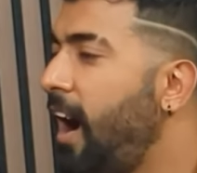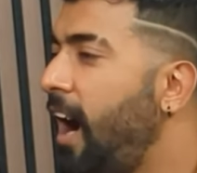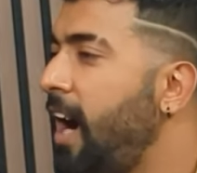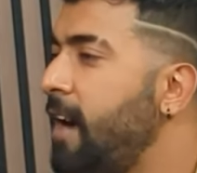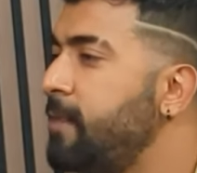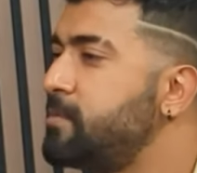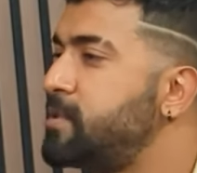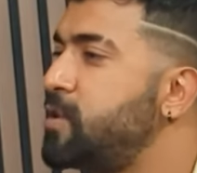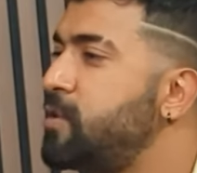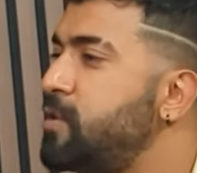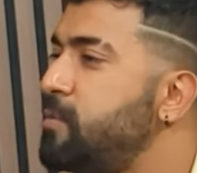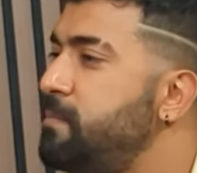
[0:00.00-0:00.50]

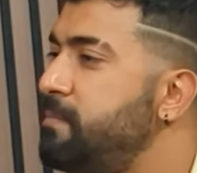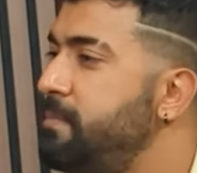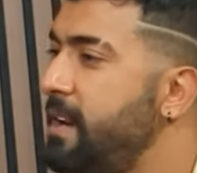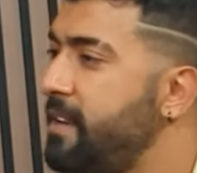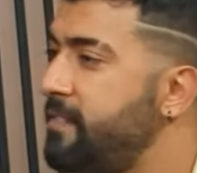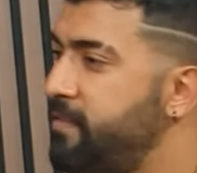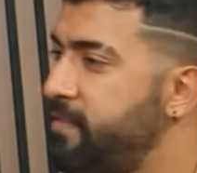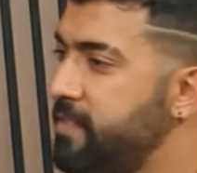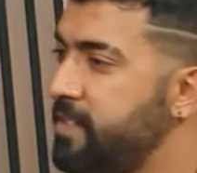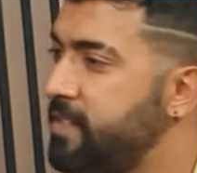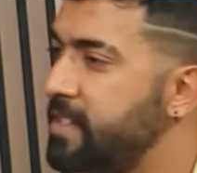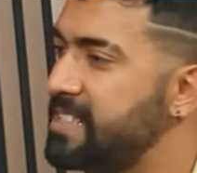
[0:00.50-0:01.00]
I'm too
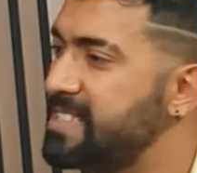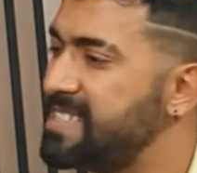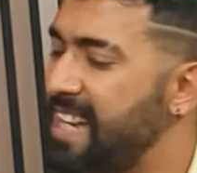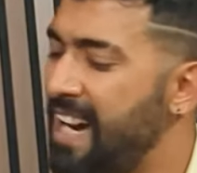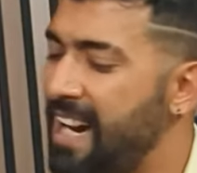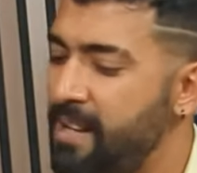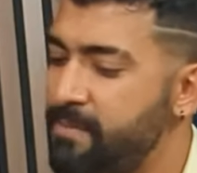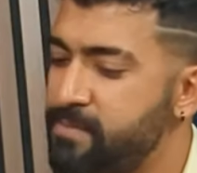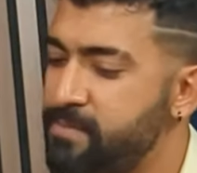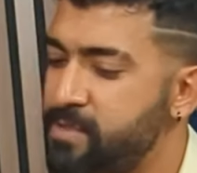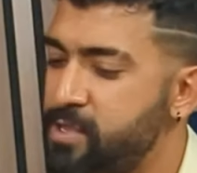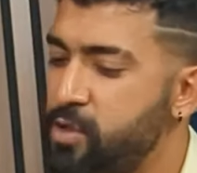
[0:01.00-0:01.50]
big for this.
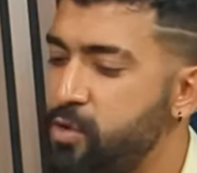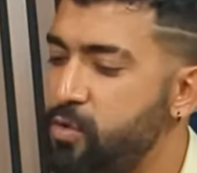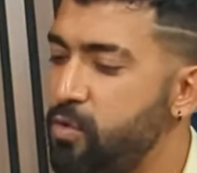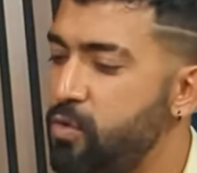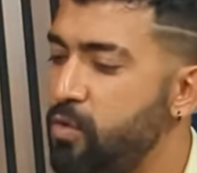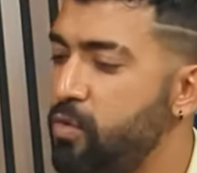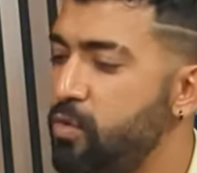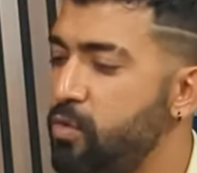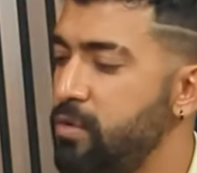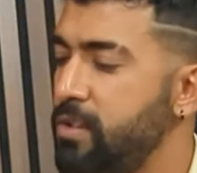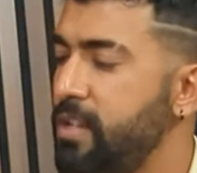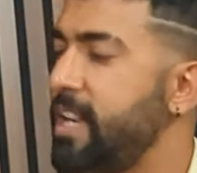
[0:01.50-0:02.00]
I'm
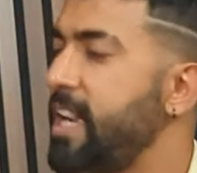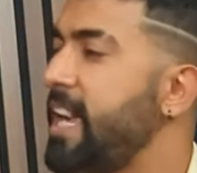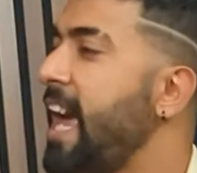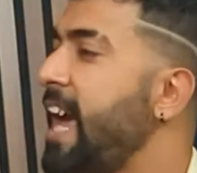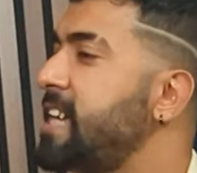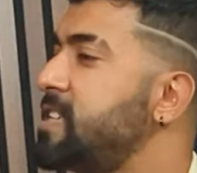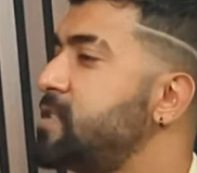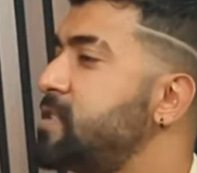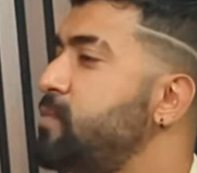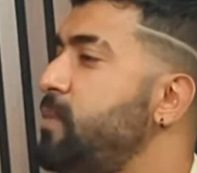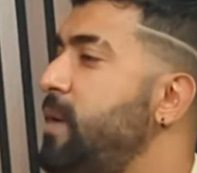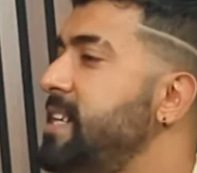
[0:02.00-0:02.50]
too
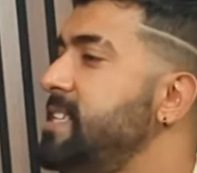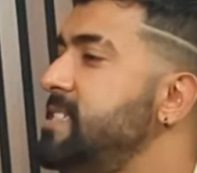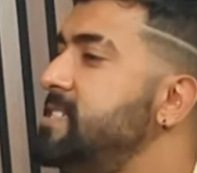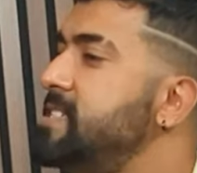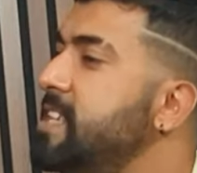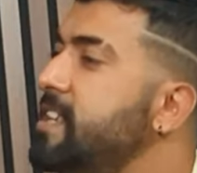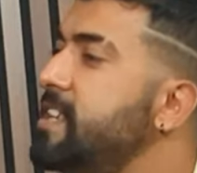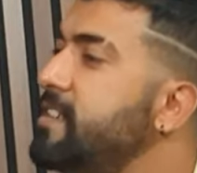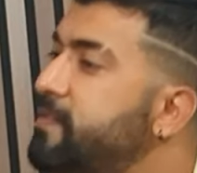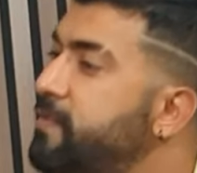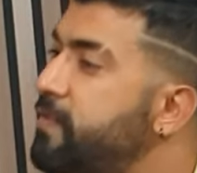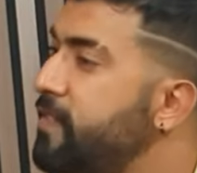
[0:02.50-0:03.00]

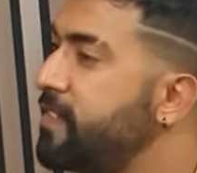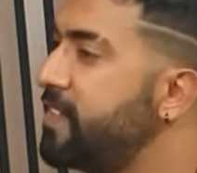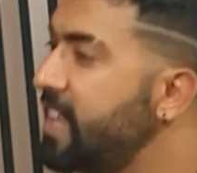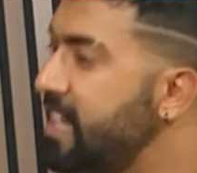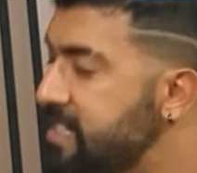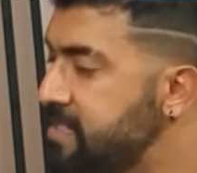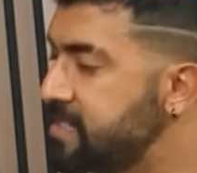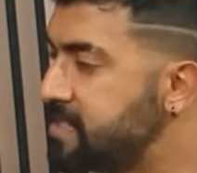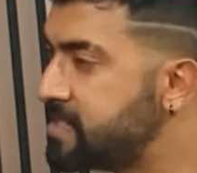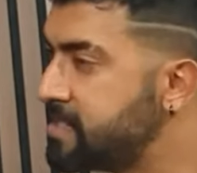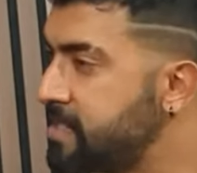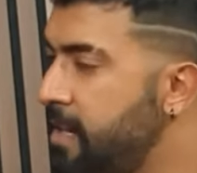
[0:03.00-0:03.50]
XYZ for
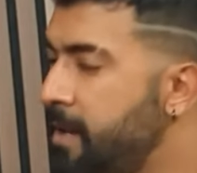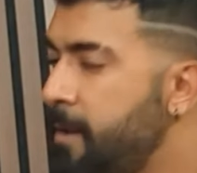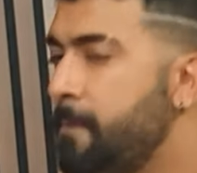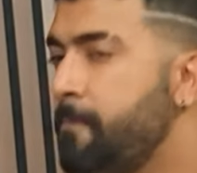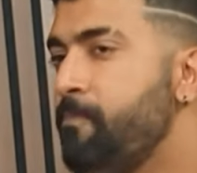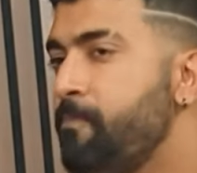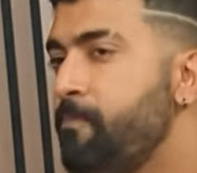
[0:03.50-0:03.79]
this.